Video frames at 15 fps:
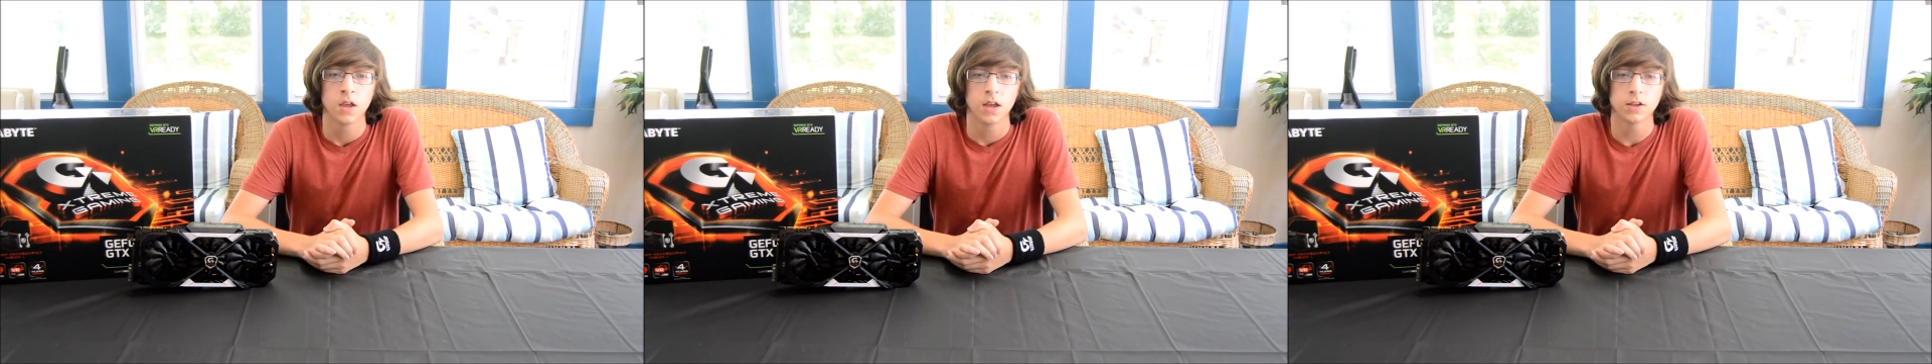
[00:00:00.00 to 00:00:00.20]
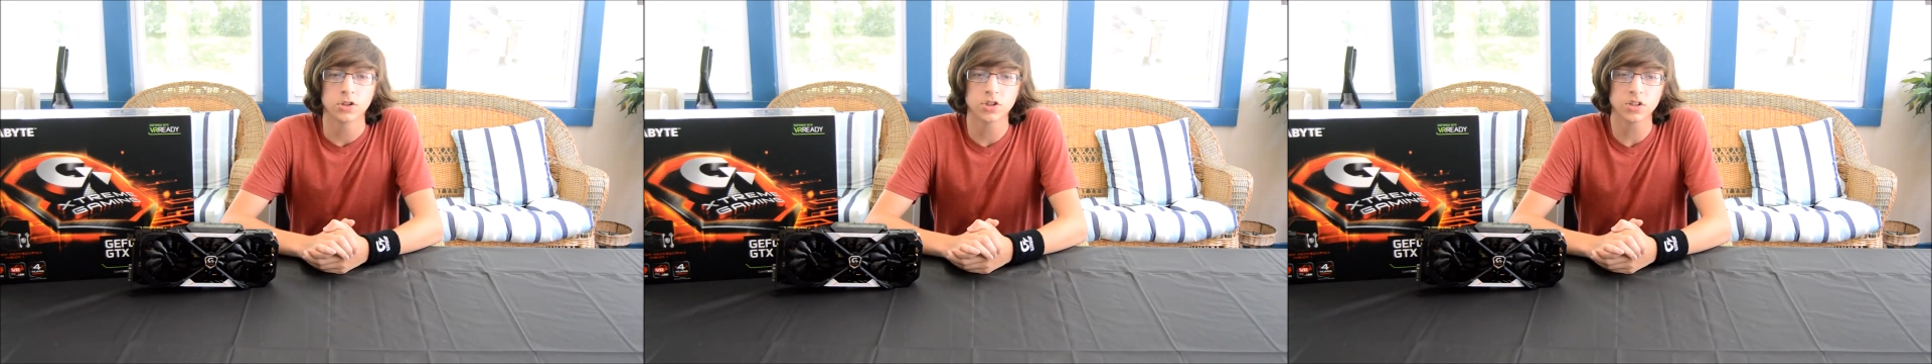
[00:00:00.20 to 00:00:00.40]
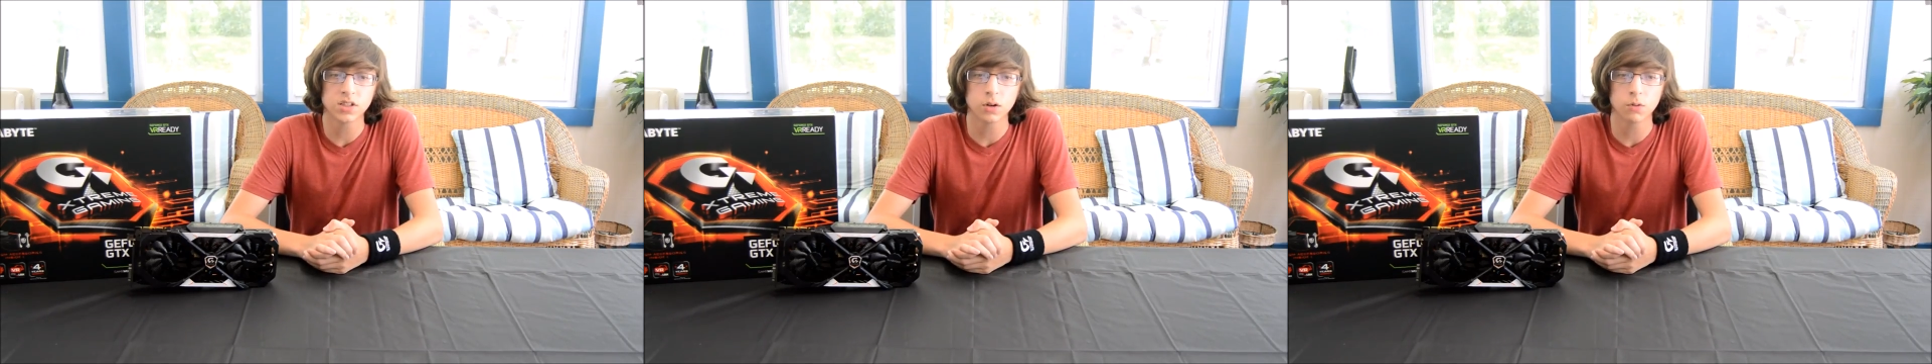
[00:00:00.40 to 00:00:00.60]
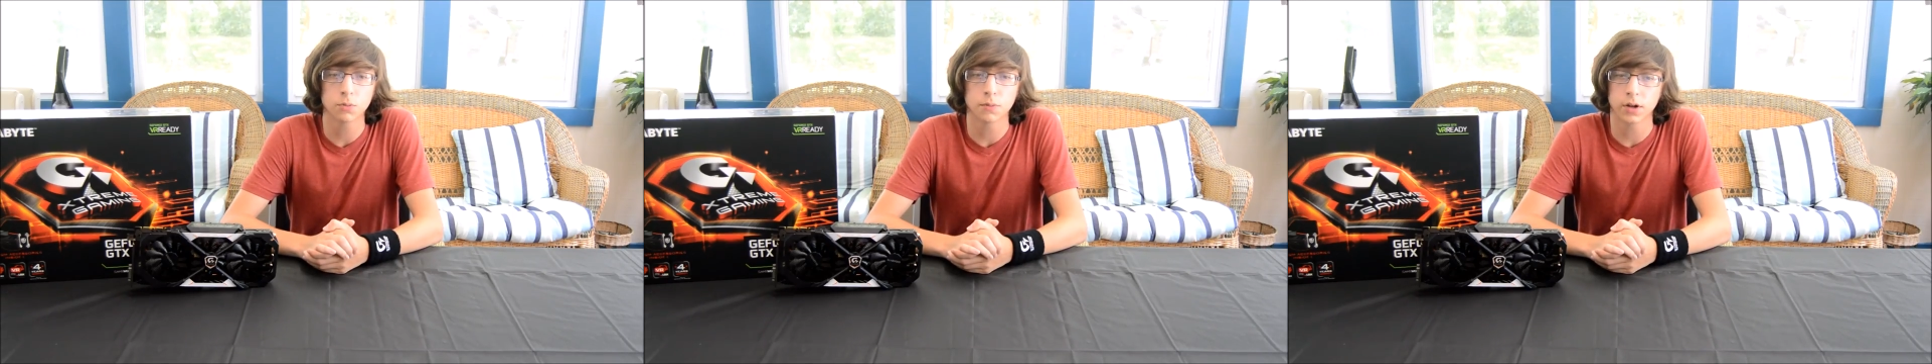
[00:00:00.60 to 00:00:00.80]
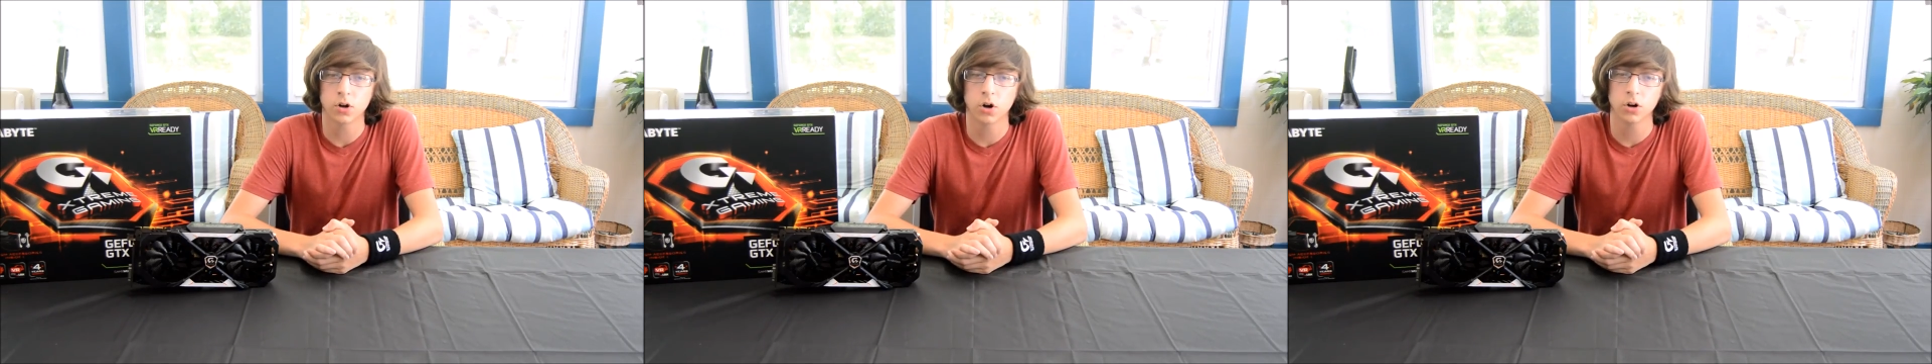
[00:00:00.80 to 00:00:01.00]
It's just that when
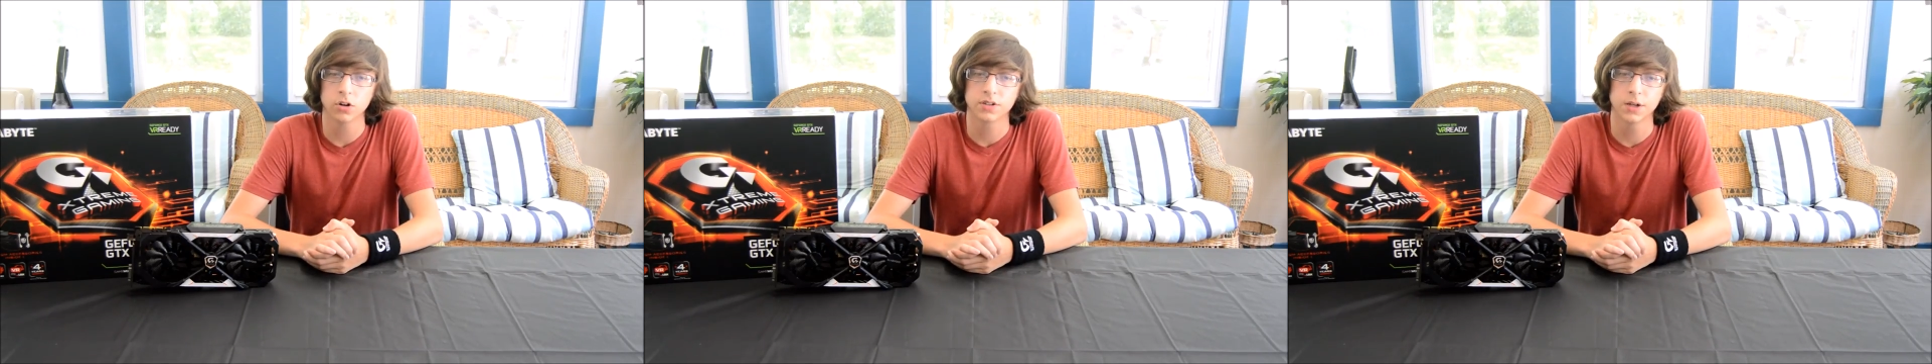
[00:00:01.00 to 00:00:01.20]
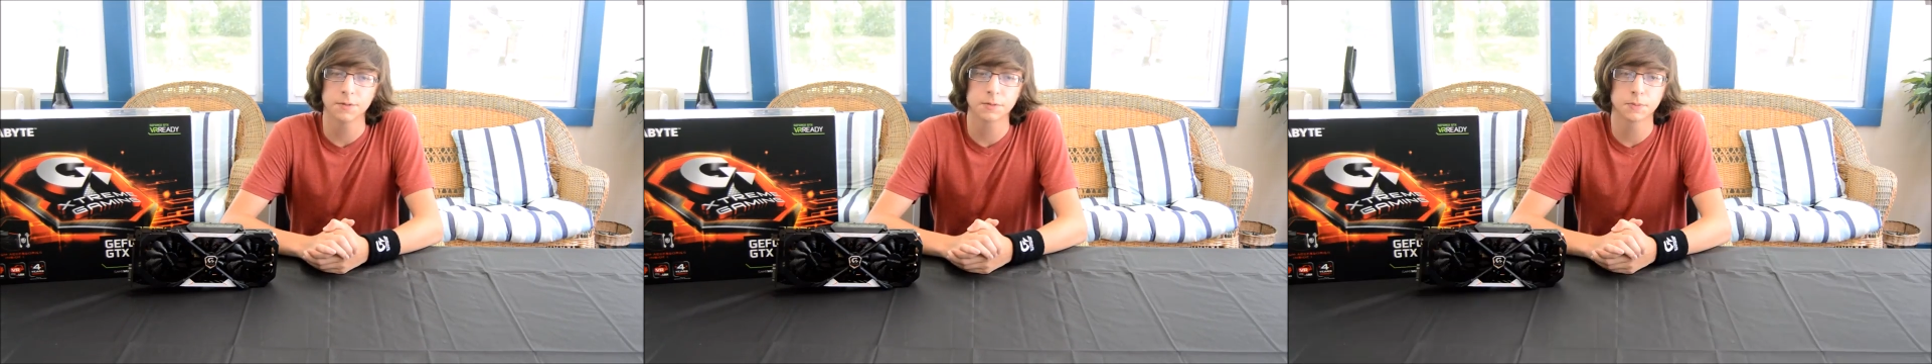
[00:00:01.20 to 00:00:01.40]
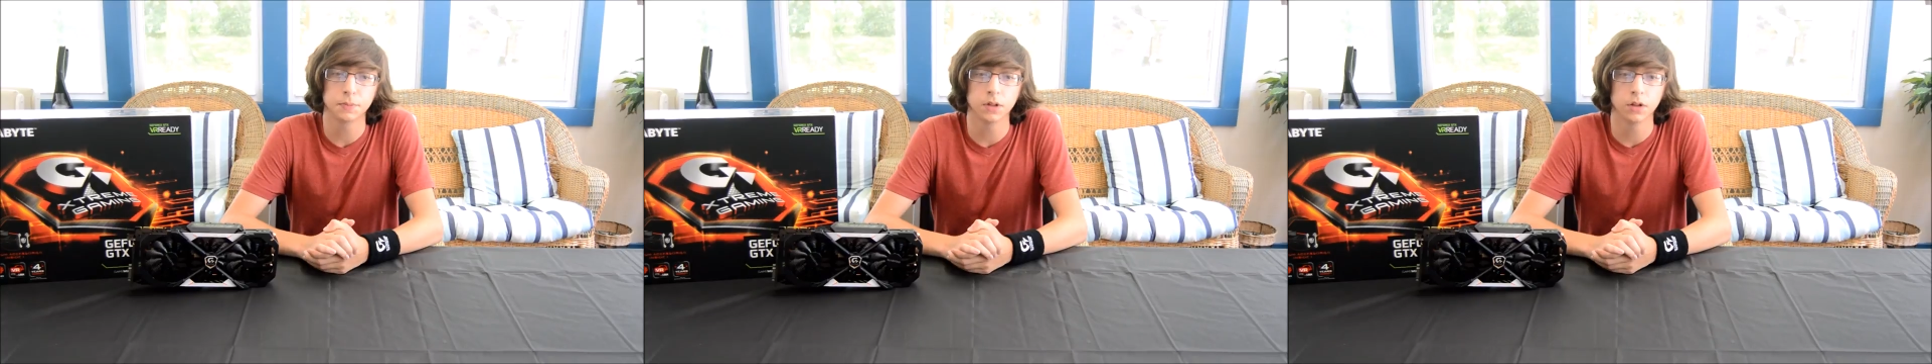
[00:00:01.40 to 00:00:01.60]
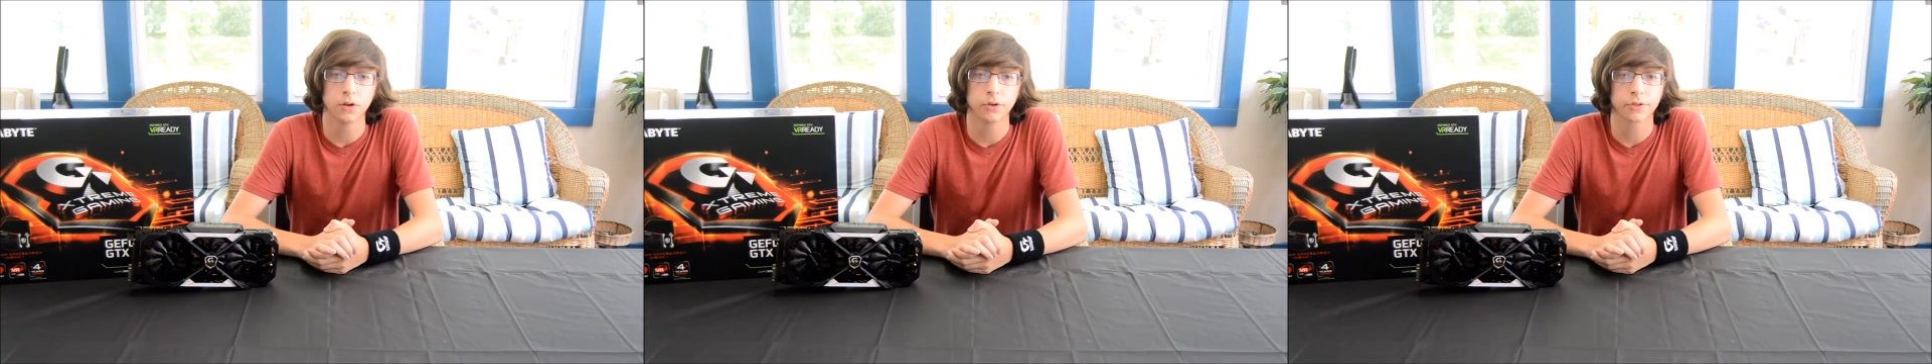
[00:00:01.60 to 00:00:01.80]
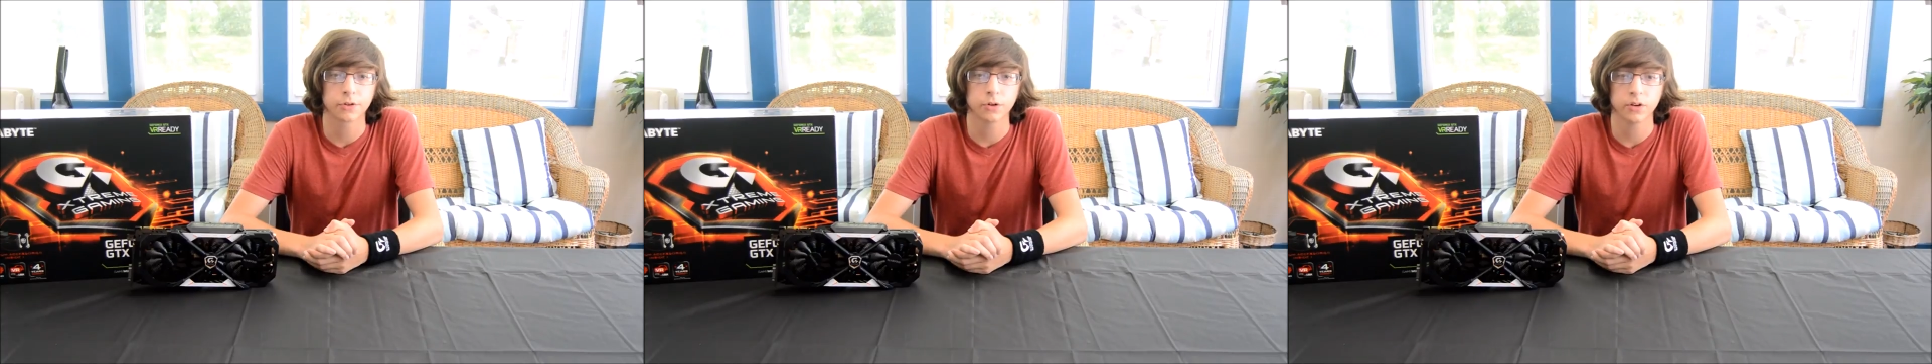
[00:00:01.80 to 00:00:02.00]
my card dips
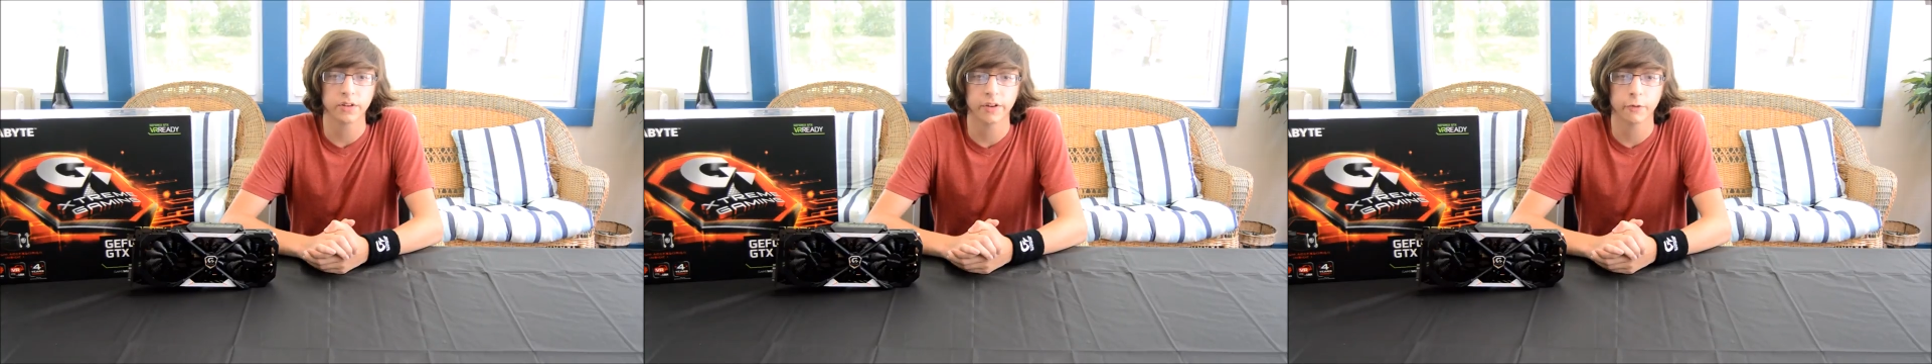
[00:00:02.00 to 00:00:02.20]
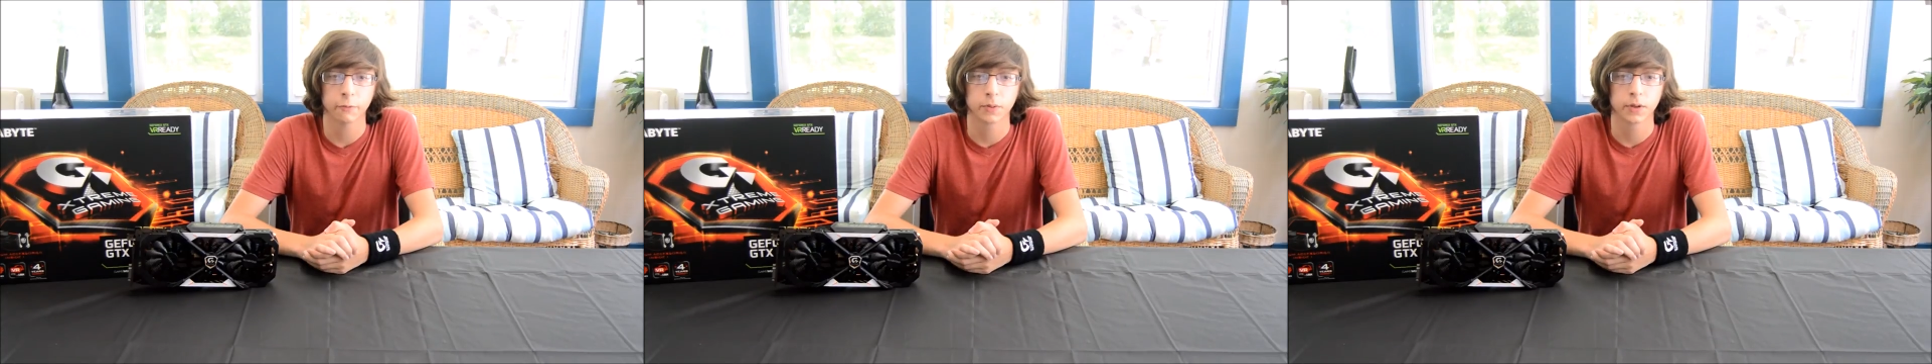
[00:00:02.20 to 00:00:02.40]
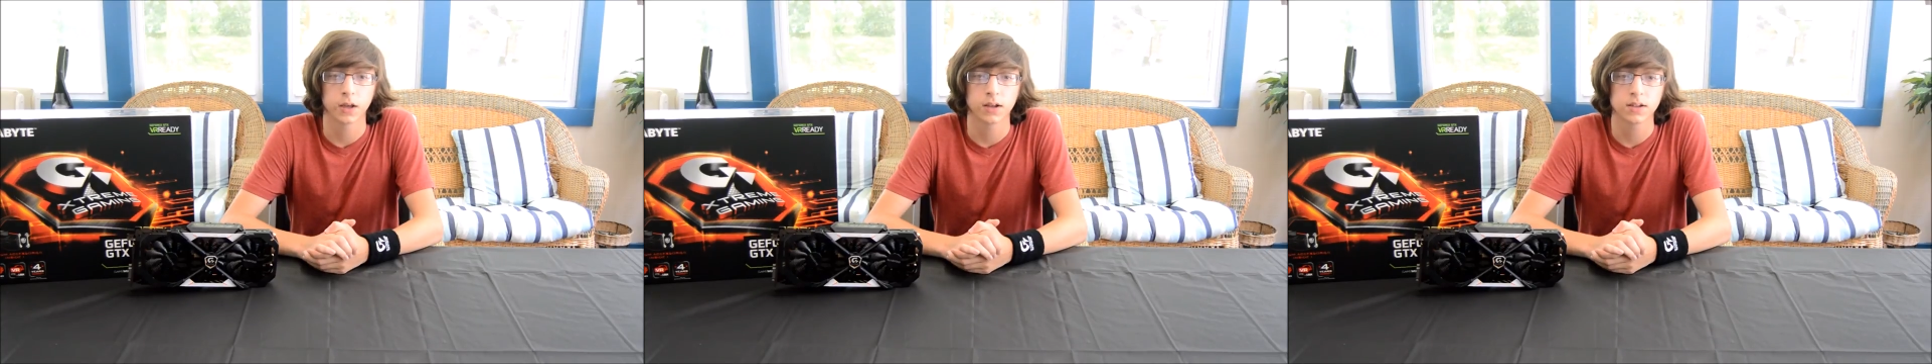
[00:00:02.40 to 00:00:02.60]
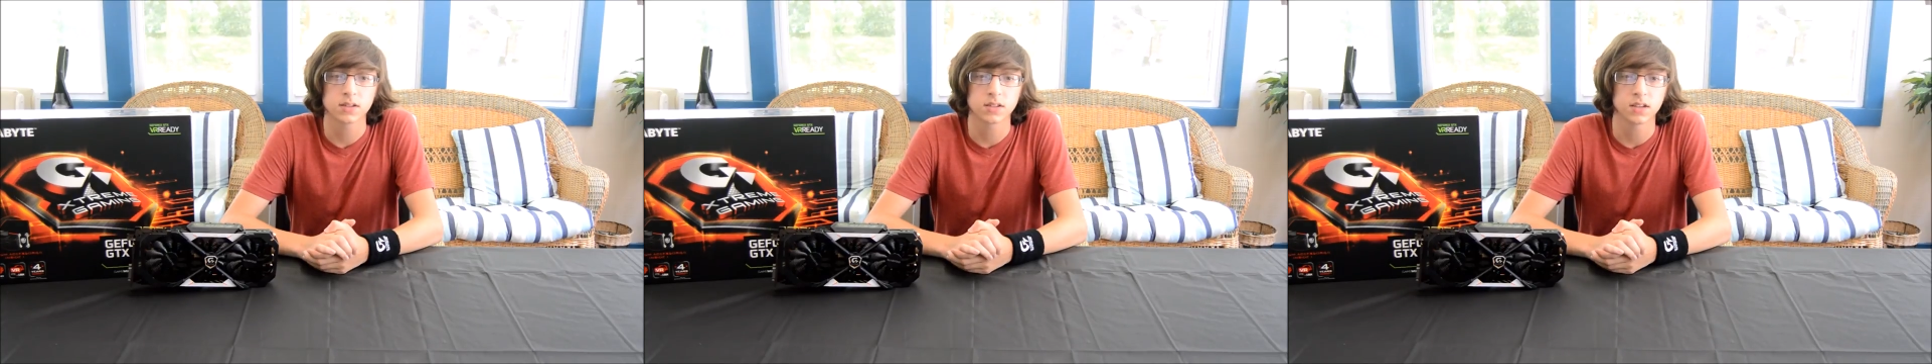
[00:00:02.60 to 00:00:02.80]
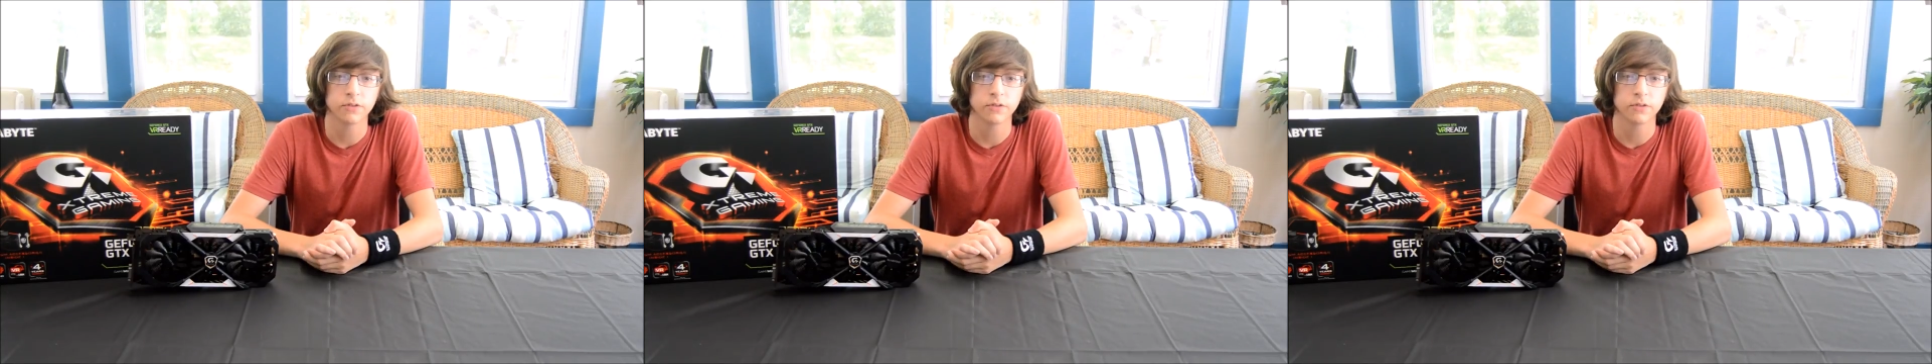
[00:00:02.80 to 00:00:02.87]
below thirty F P S,